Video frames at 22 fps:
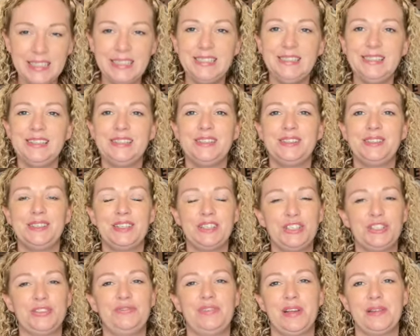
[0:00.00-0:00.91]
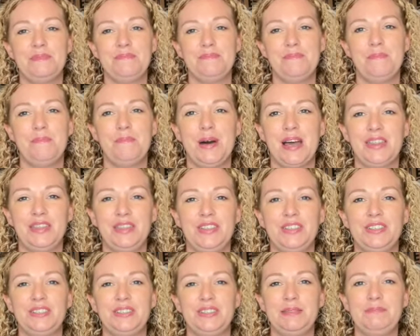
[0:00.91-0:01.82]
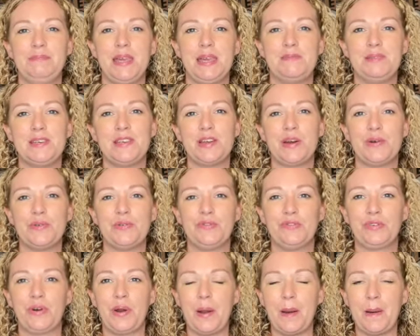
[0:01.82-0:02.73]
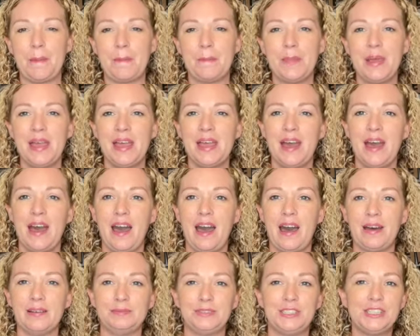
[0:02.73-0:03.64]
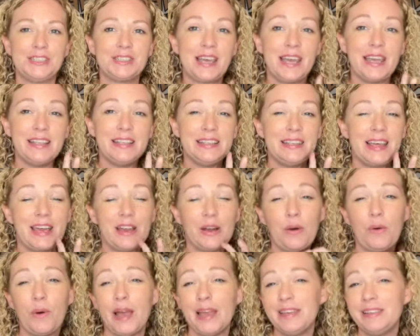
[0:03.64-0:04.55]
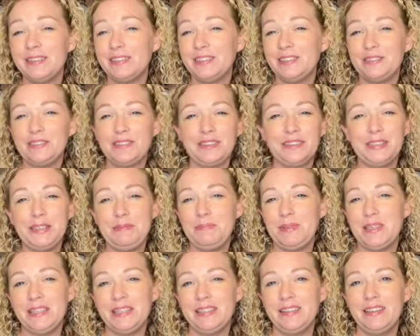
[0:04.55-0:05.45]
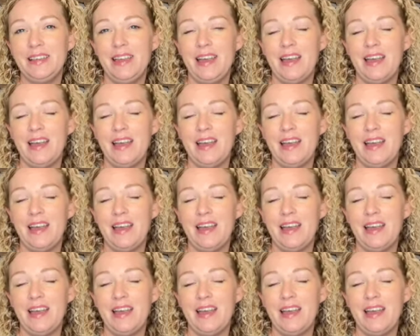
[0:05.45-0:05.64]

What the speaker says: This is such a fun month to see baby go from just kind of that quiet little sleeping,